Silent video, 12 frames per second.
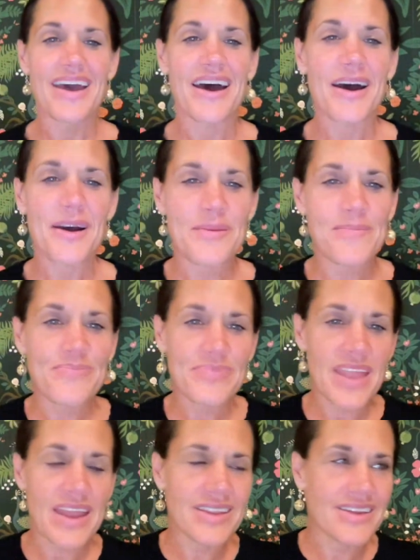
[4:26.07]
And
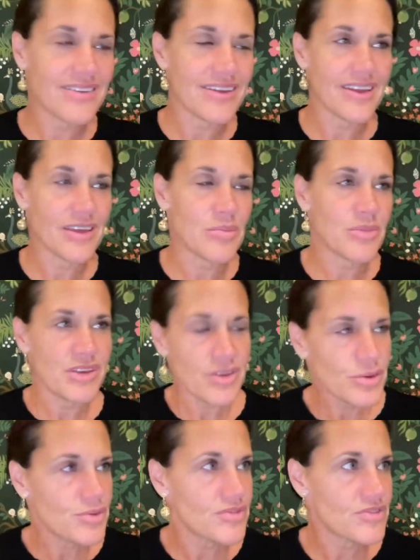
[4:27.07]
it can be
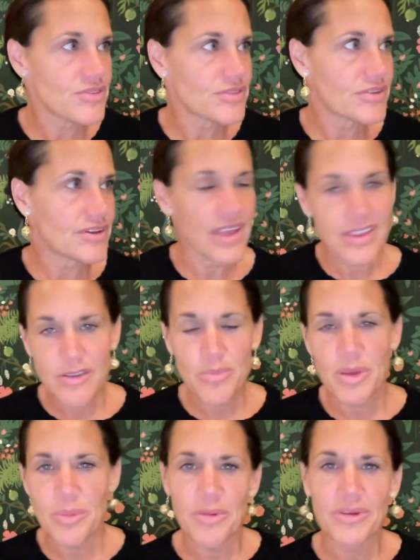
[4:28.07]
used against
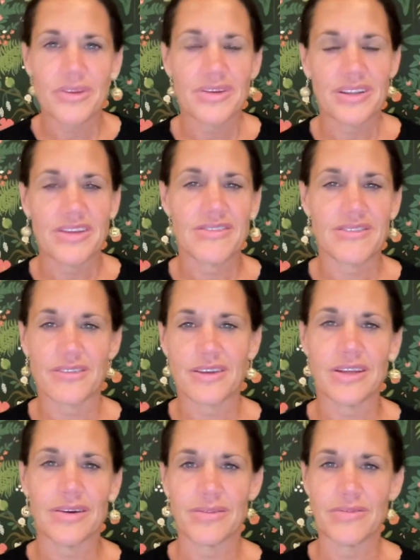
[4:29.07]
people and it's,
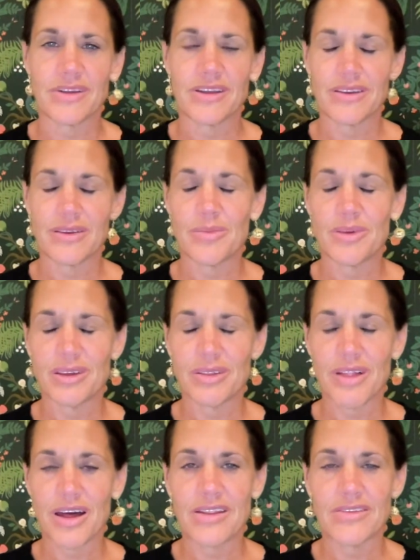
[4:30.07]
it can be a
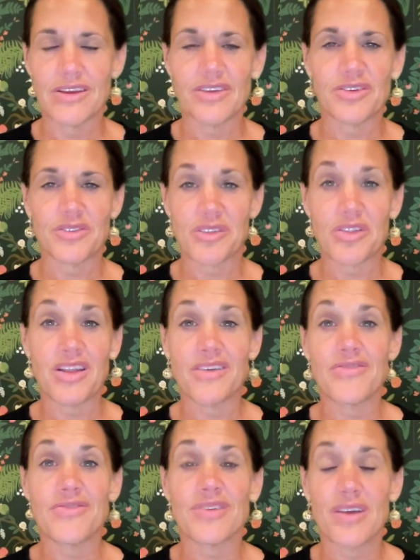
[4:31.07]
lot of like there's a lot
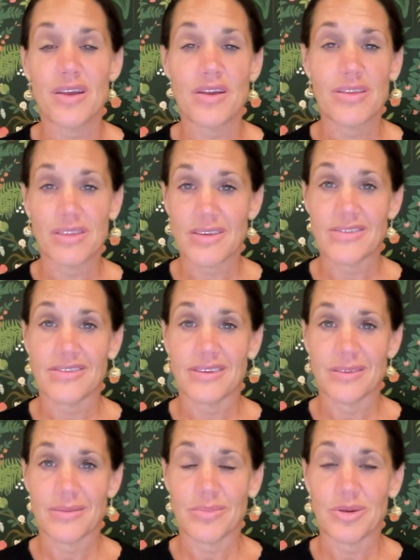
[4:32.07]
of things
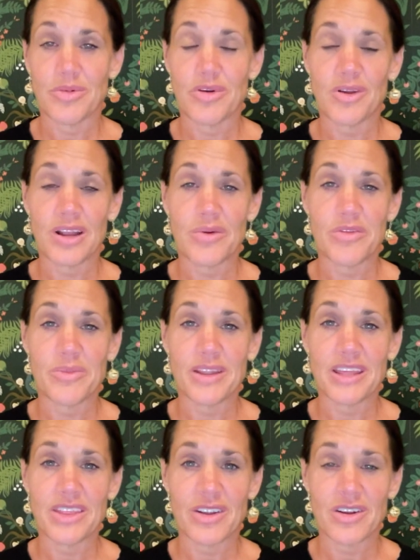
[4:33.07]
that people create with
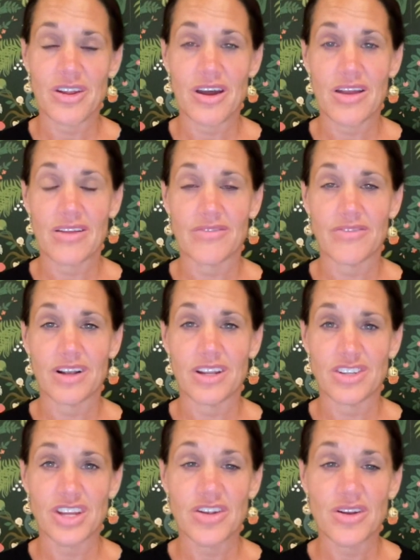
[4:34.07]
money that are not very
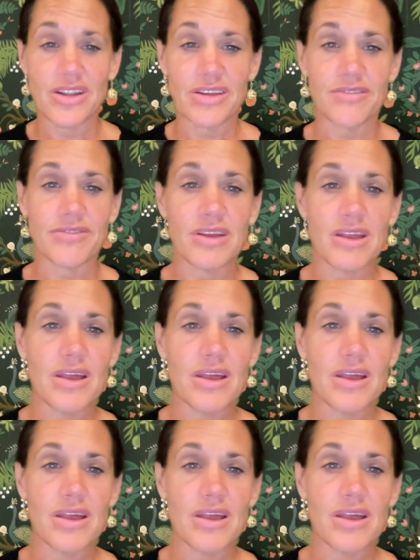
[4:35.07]
generative.